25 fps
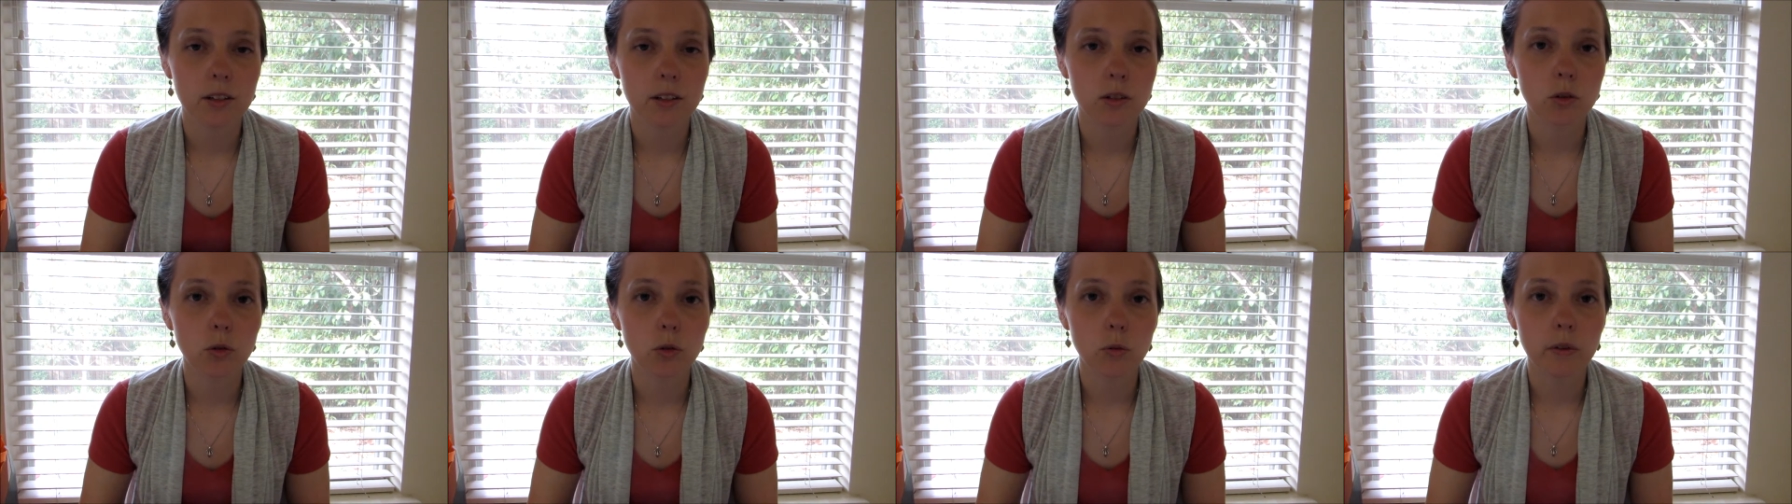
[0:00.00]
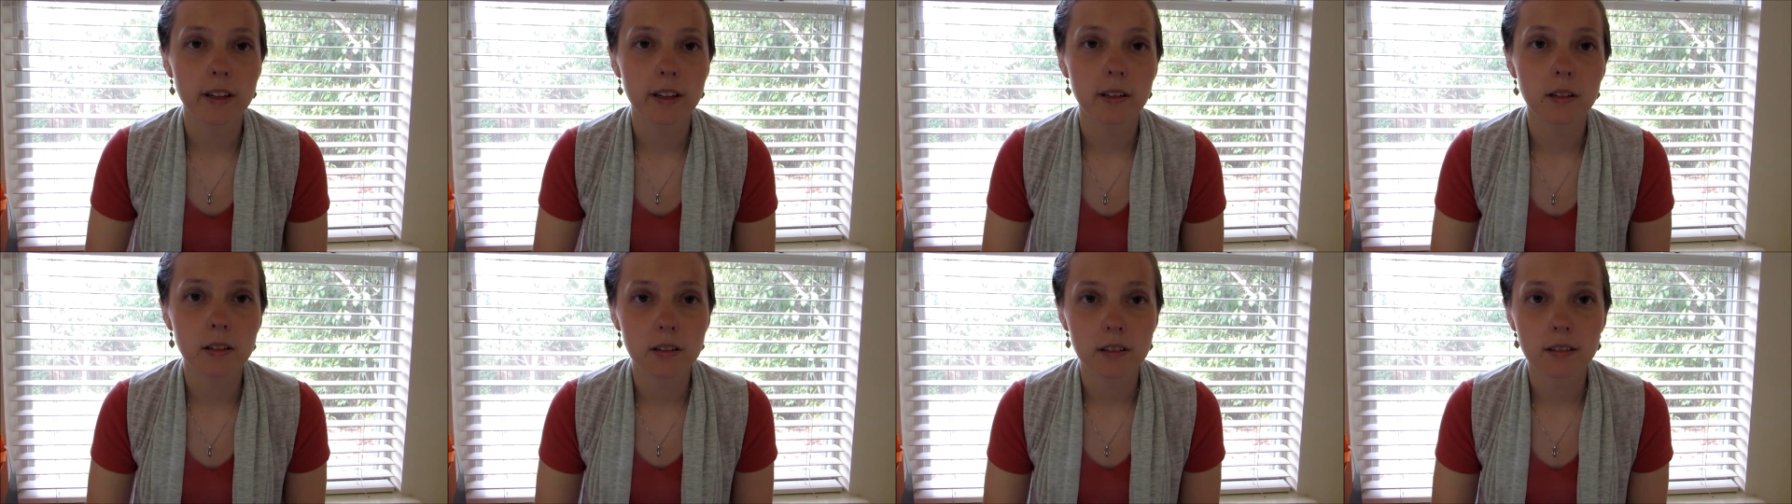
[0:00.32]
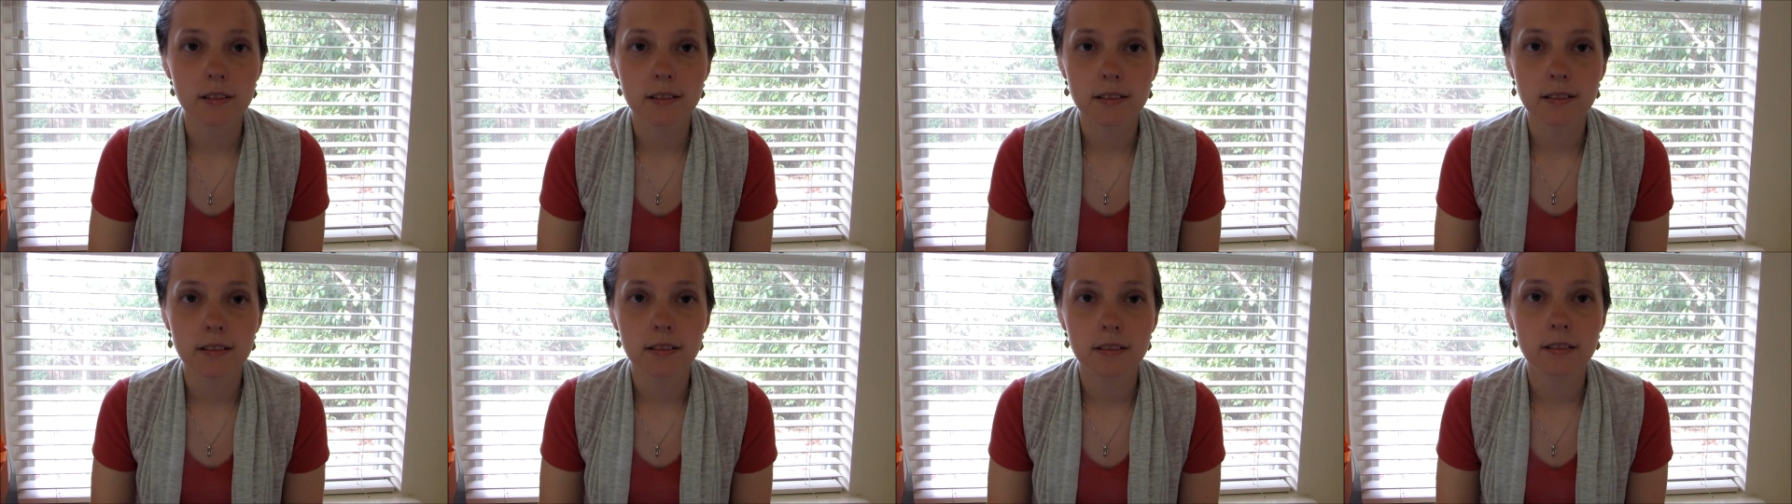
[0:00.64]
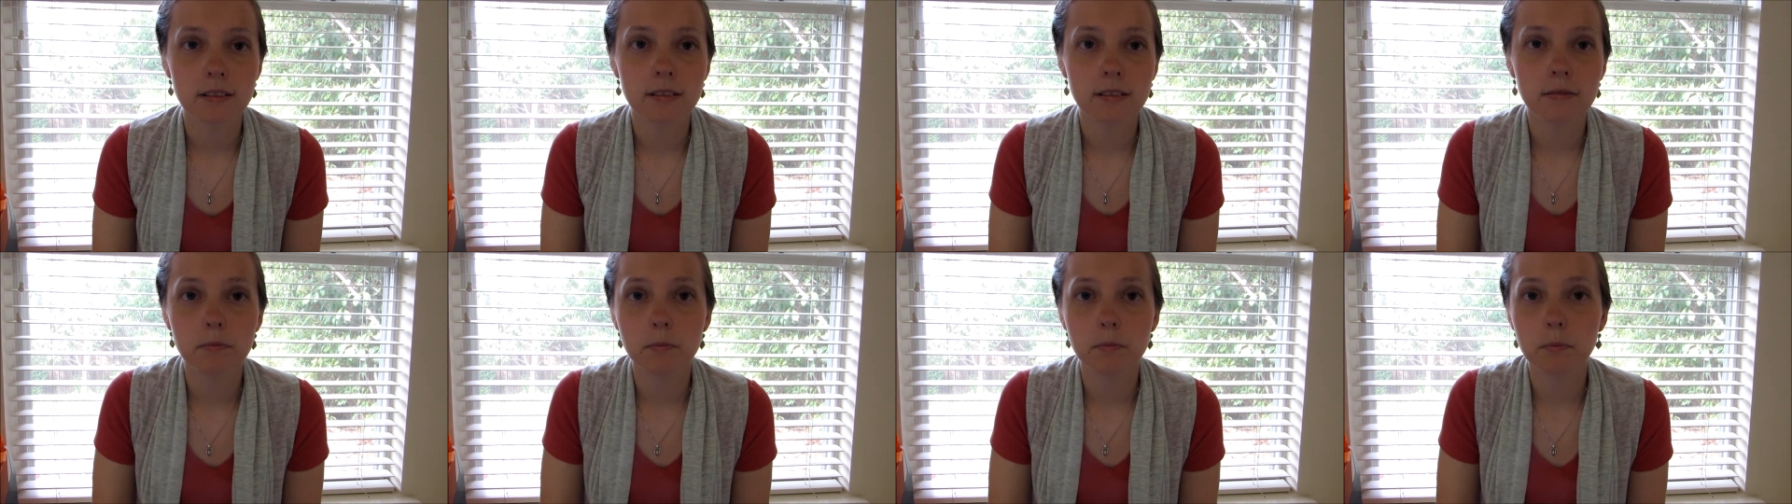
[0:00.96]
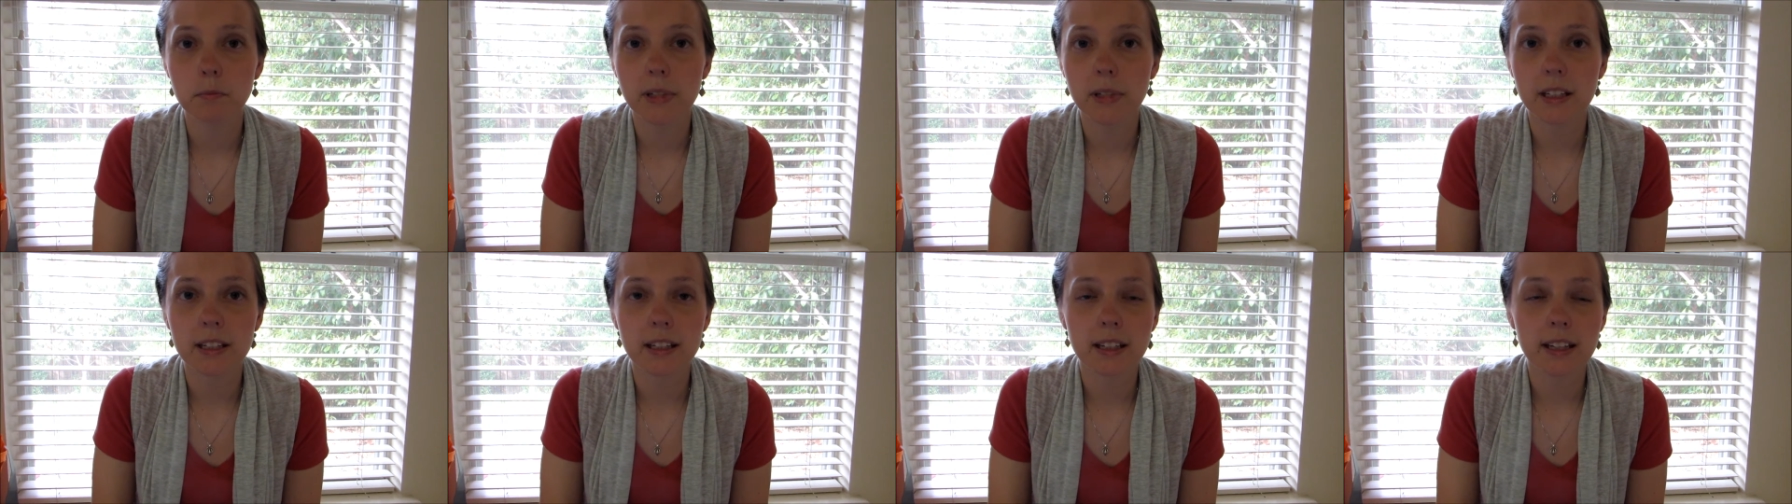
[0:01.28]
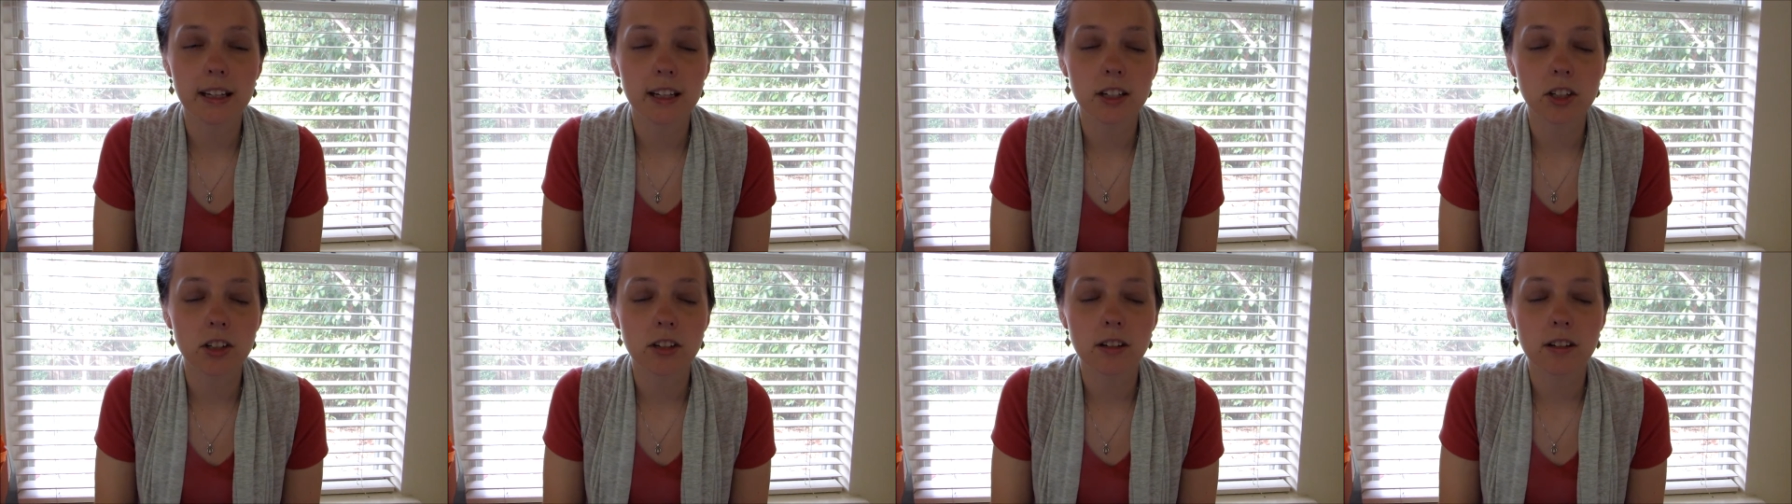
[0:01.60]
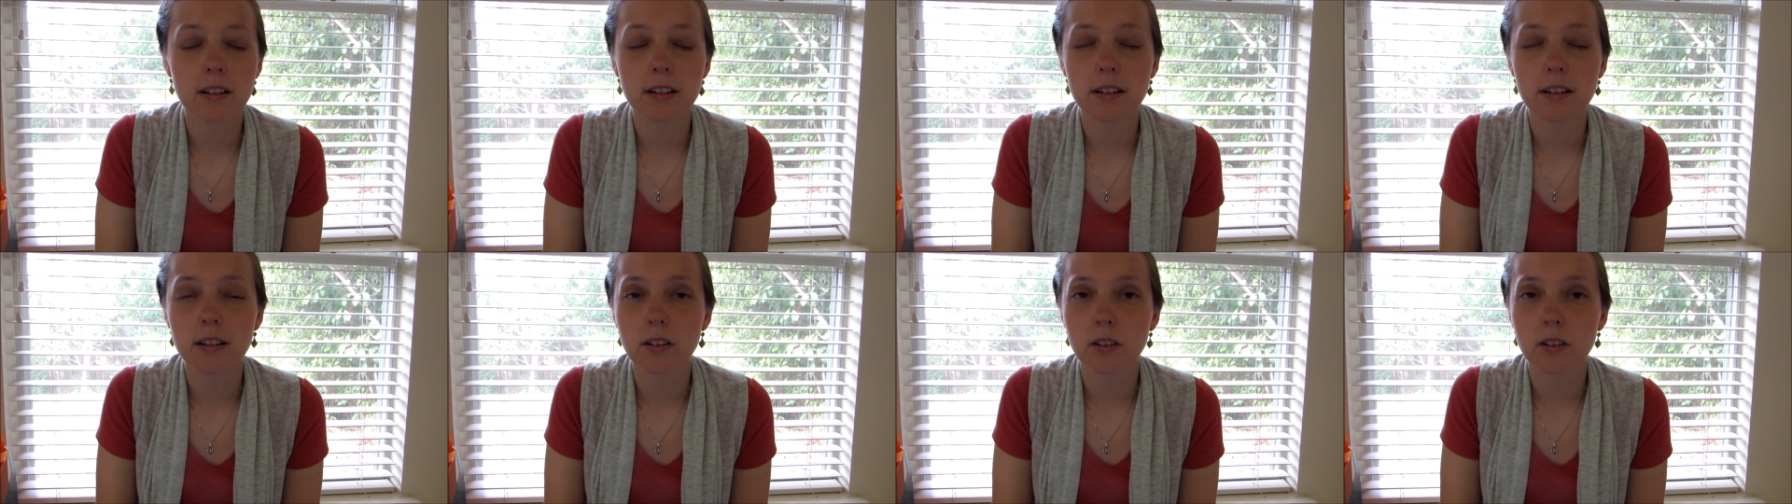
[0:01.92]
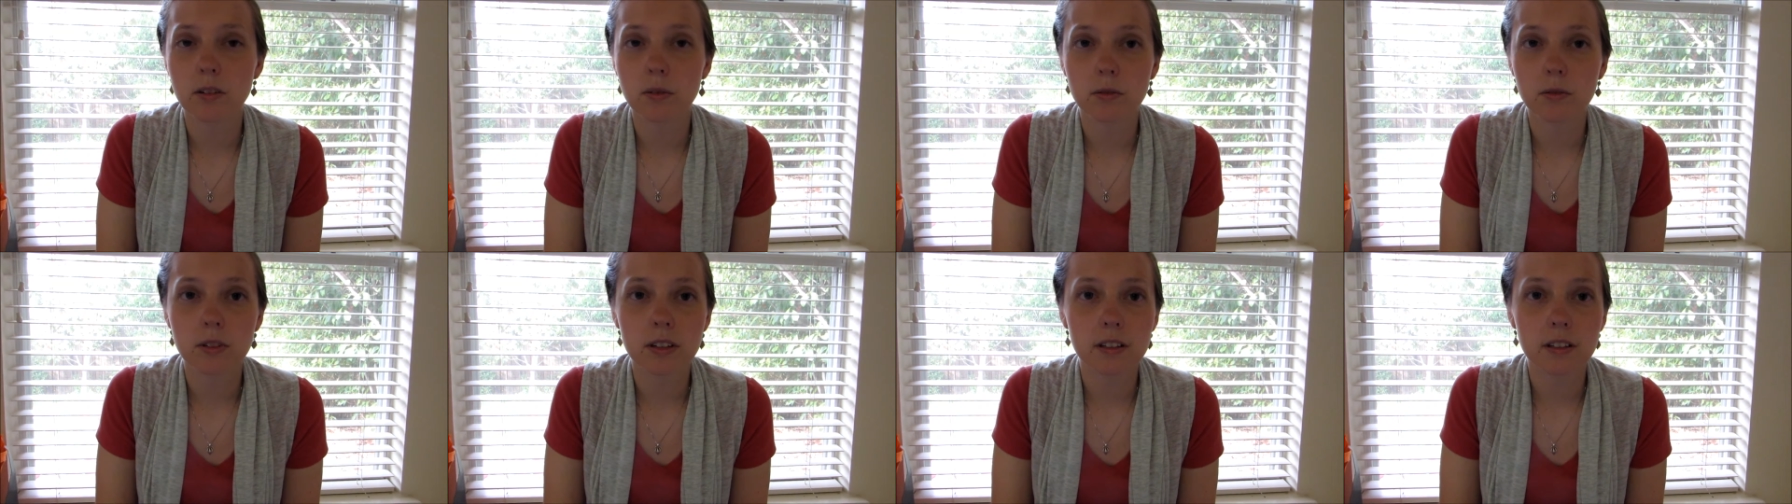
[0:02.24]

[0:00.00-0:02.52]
joint medication, you know,